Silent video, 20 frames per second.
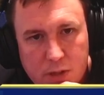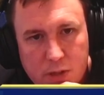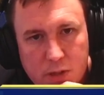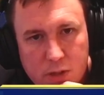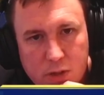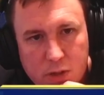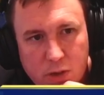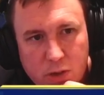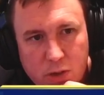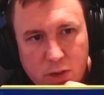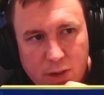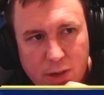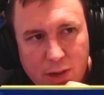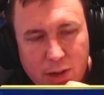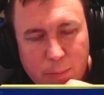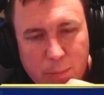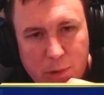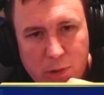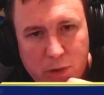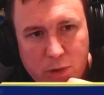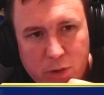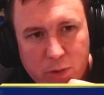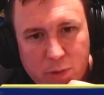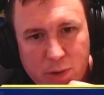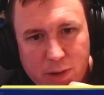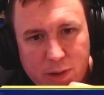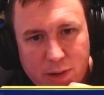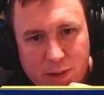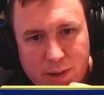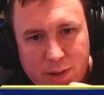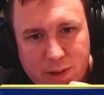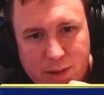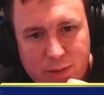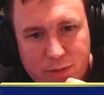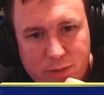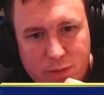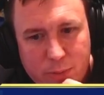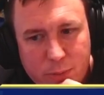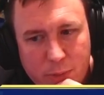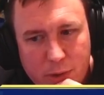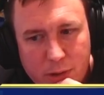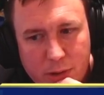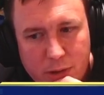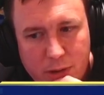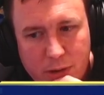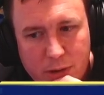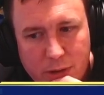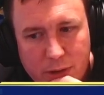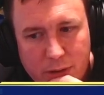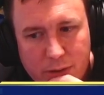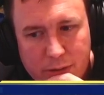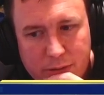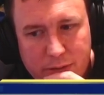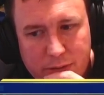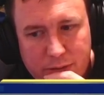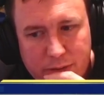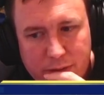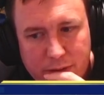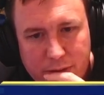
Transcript: Gotta get the blocker in. They're down to 1 card, so...